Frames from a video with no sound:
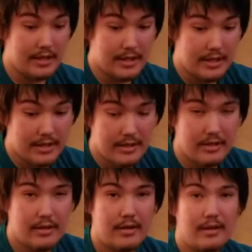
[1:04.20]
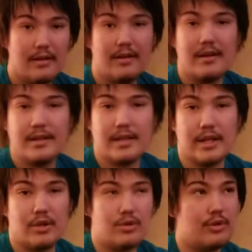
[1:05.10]
did. They
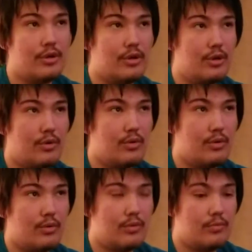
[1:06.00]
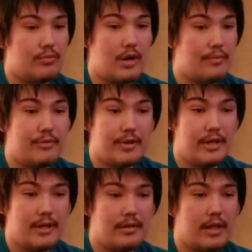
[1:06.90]
couldn't own
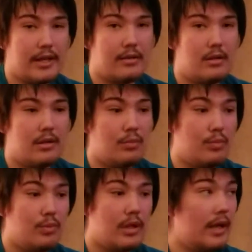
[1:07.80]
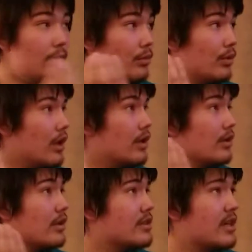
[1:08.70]
property like a
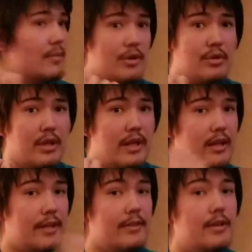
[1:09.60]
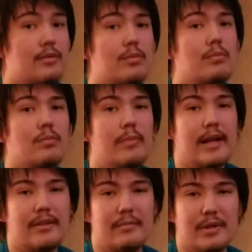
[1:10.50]
long time ago. Like I think back
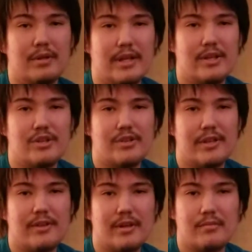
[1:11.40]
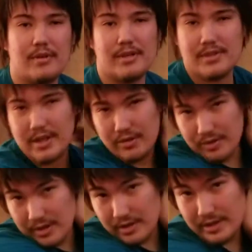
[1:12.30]
in the Middle Ages, I think it was they
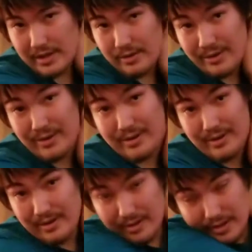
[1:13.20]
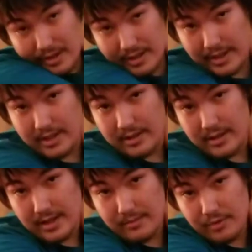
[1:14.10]
couldn't like
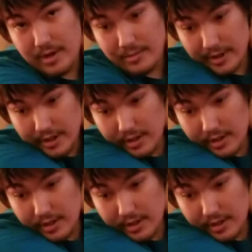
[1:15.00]
have property.